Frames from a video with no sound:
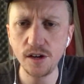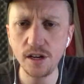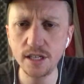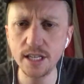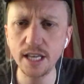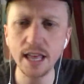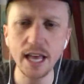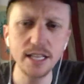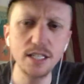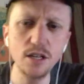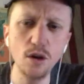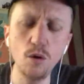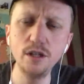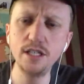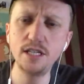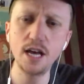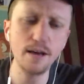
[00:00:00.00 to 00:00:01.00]
It's like that's the
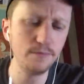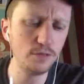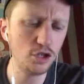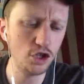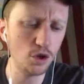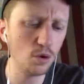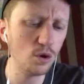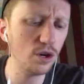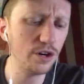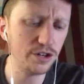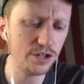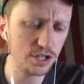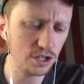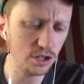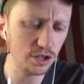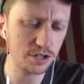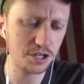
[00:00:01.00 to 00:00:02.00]
only time
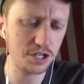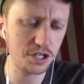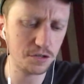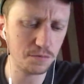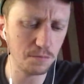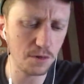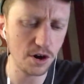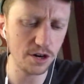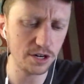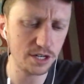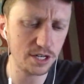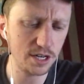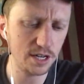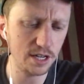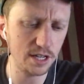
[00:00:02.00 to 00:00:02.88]
George looked smart